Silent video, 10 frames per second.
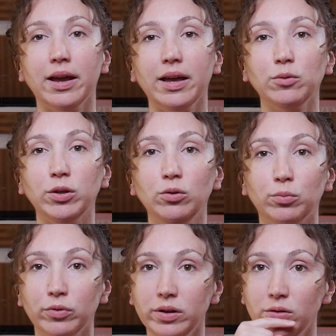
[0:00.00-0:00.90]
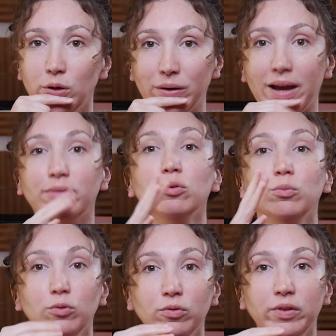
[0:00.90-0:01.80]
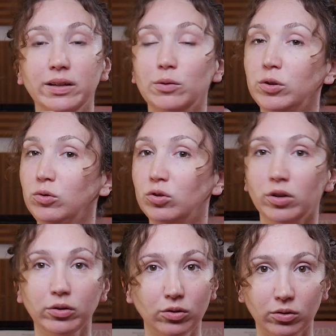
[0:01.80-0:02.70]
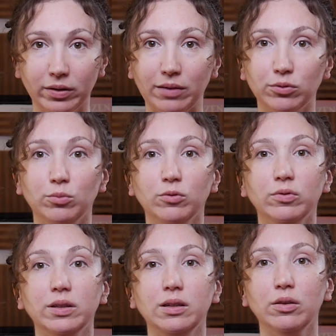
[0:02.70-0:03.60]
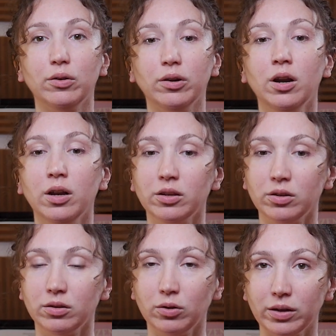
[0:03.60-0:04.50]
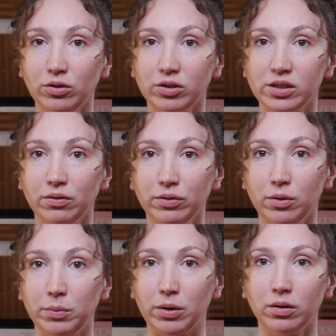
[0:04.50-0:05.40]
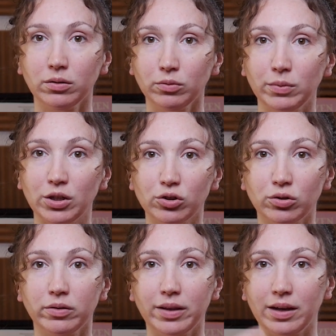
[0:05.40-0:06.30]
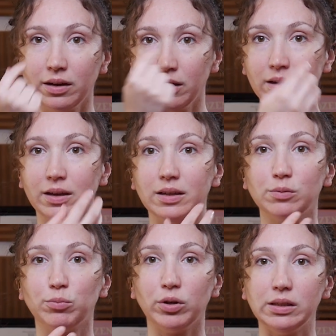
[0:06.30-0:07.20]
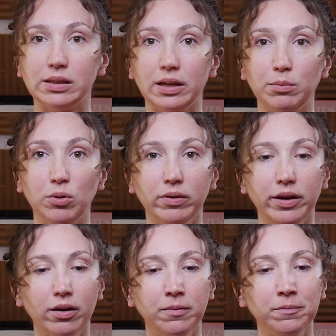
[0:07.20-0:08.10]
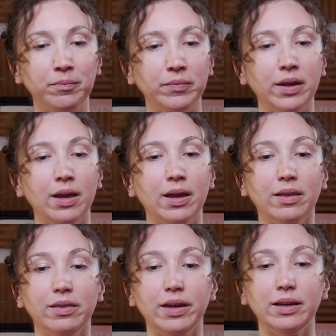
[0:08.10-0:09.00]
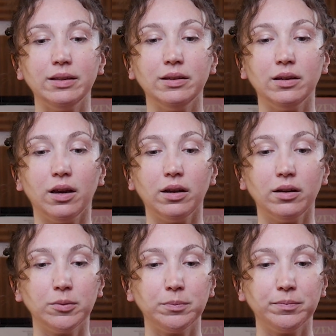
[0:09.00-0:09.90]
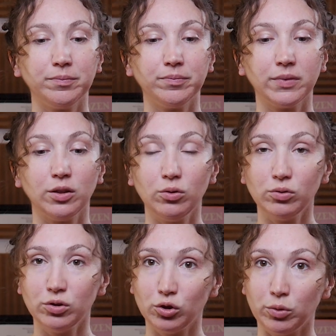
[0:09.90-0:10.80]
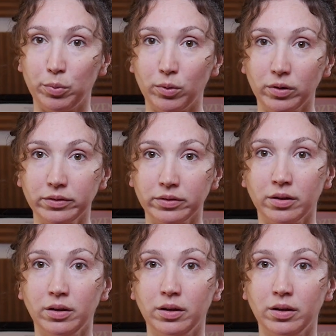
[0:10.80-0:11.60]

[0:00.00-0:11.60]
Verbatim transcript: And when you breathe, you don't have to move it and when you tongue, you don't have to move it either. Look at yourself in the mirror to make sure that it's pretty stable there then um, use the support